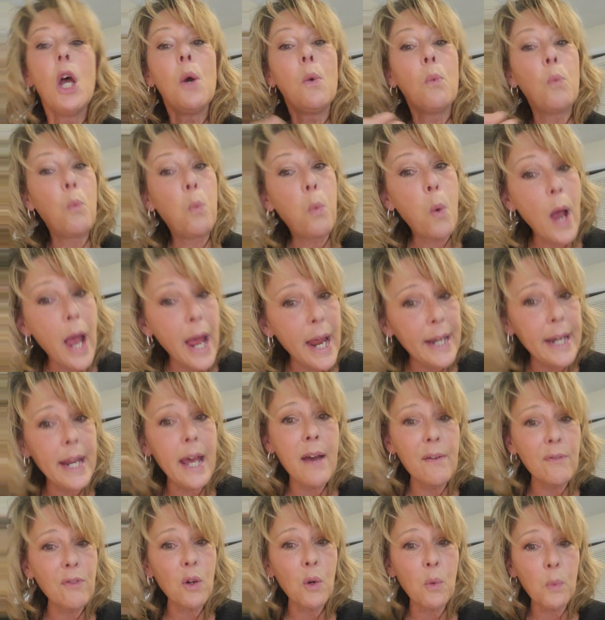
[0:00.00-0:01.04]

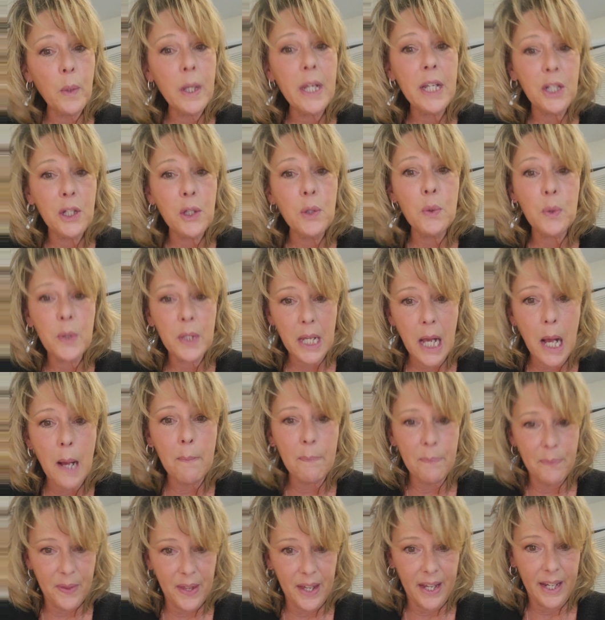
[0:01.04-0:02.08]
Whenever we do
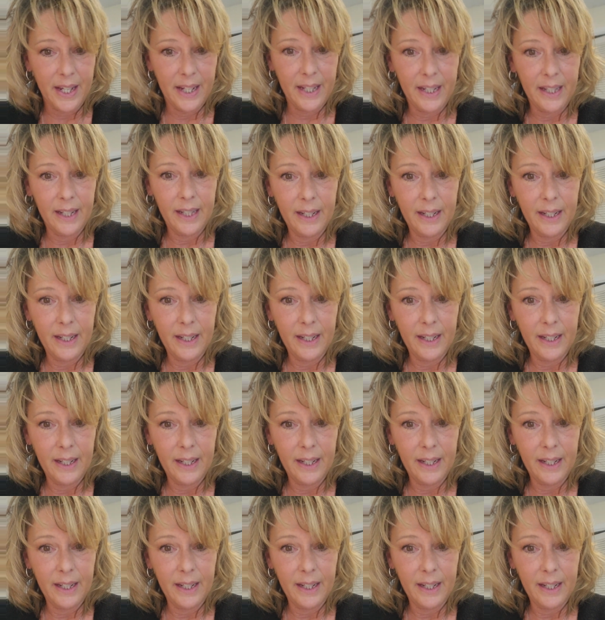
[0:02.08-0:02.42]
something,